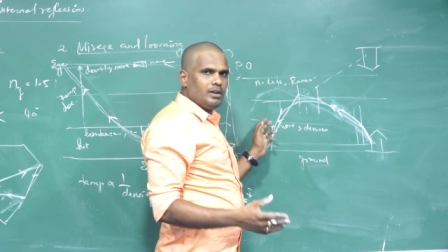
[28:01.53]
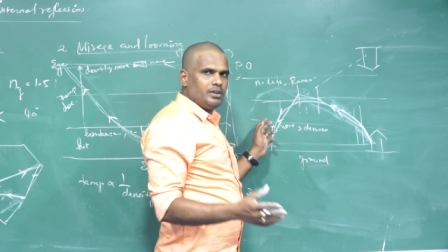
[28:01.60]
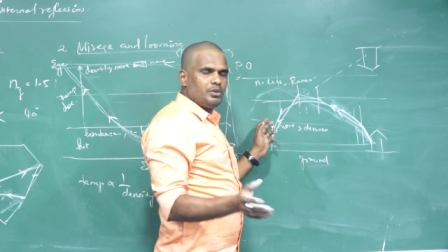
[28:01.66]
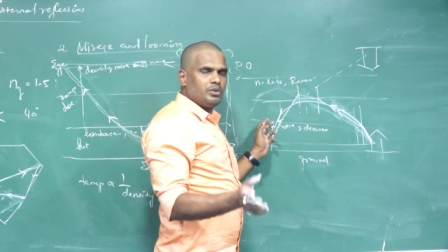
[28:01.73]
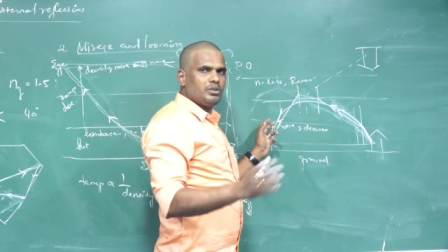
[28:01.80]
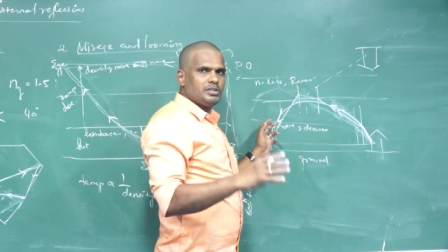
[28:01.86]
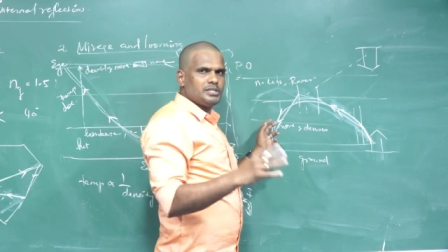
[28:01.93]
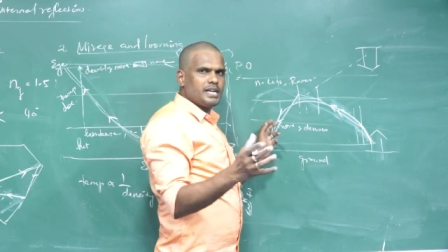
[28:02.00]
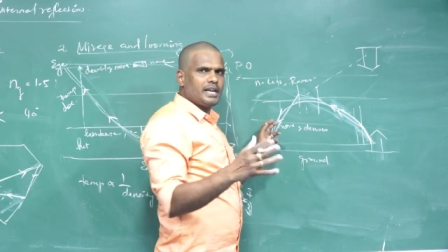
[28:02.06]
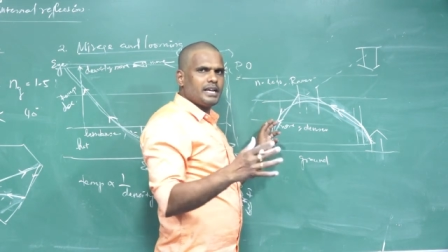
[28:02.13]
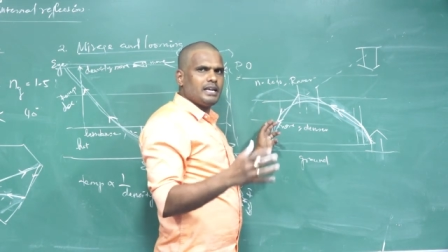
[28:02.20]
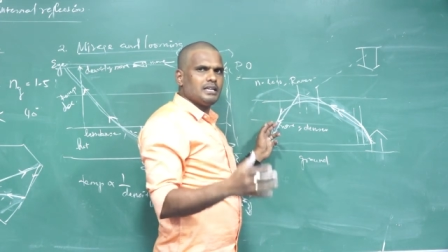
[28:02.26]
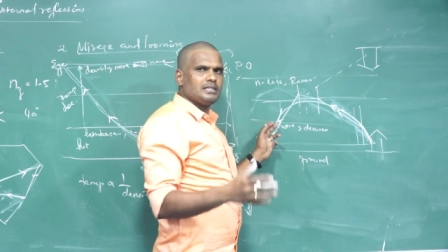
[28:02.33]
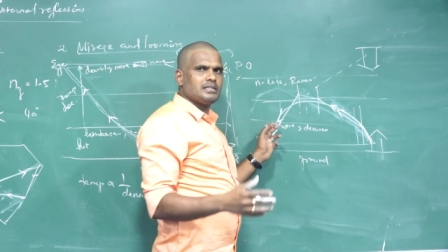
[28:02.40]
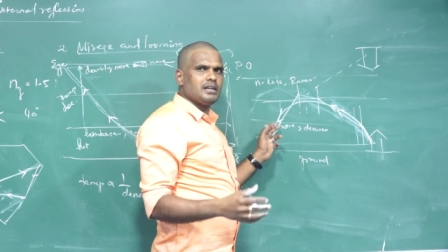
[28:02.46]
Due to the shaky
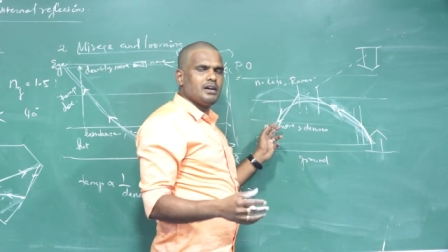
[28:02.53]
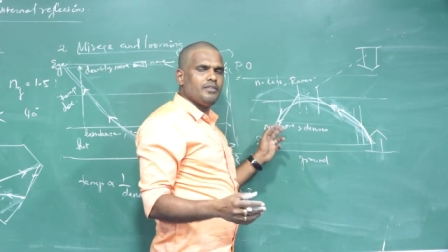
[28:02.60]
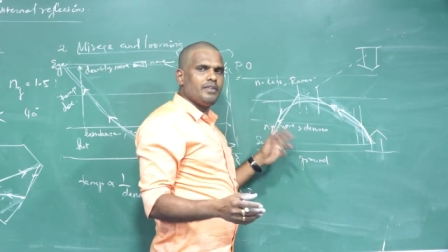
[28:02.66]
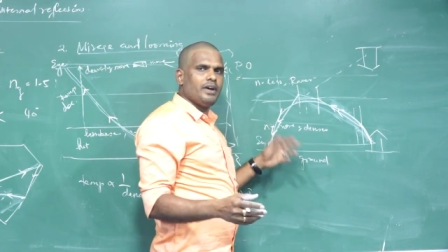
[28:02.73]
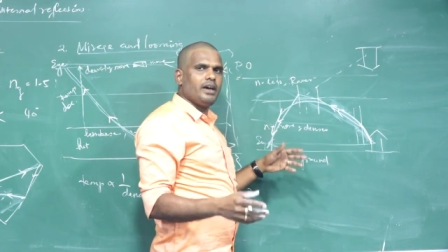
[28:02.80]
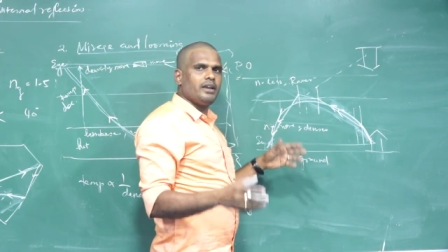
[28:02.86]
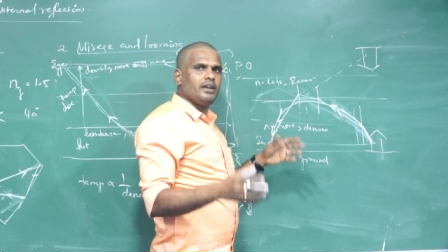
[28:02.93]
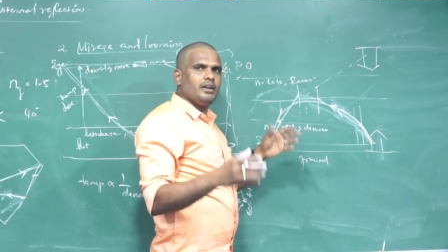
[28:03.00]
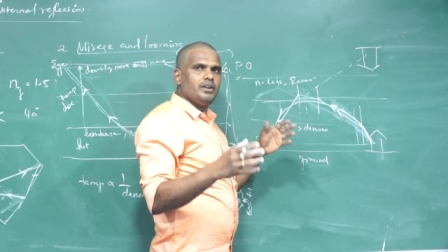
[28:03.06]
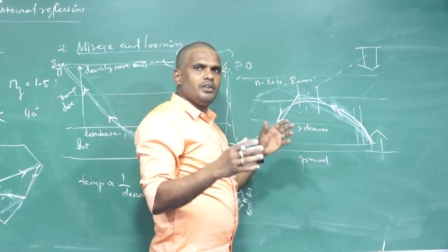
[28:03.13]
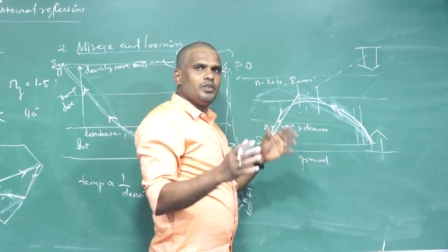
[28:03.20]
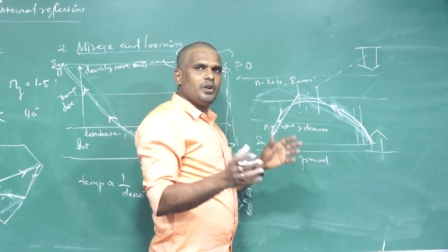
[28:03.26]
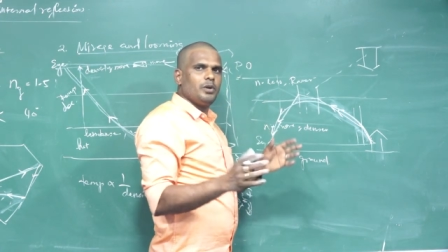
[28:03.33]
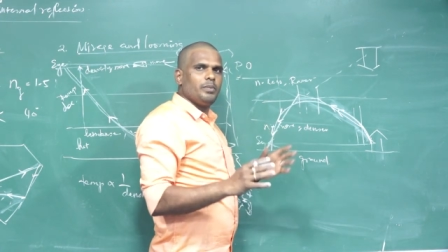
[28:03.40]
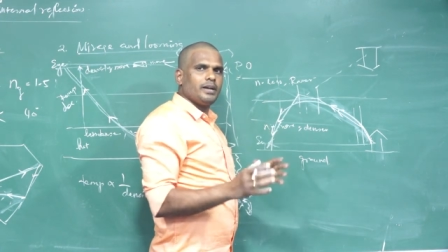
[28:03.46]
nature of air,
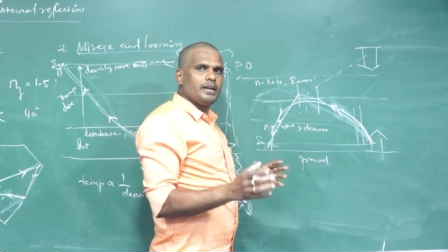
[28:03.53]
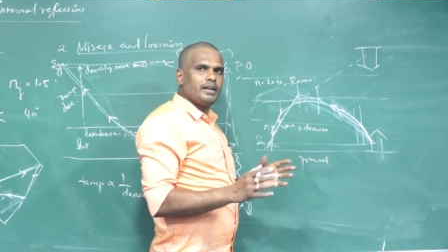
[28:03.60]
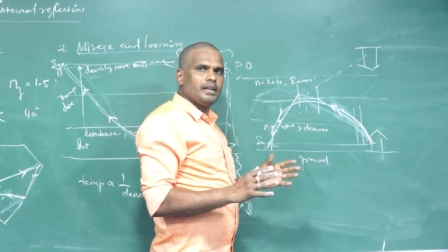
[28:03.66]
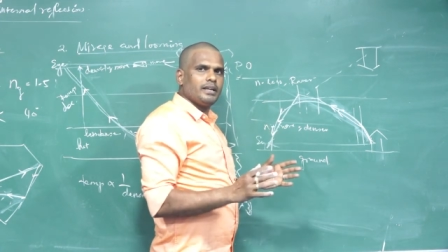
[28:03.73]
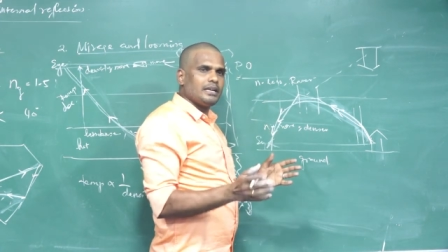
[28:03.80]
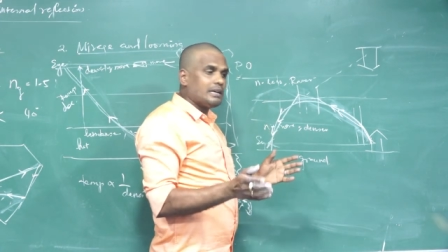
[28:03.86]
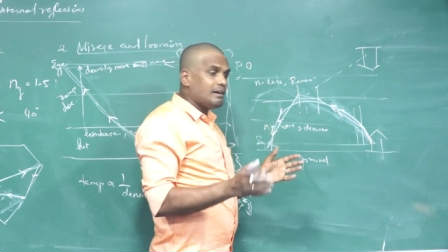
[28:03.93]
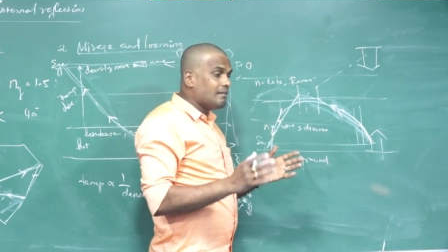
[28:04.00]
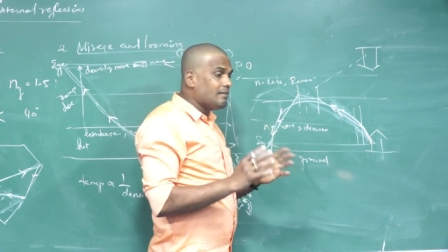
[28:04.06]
you will be getting a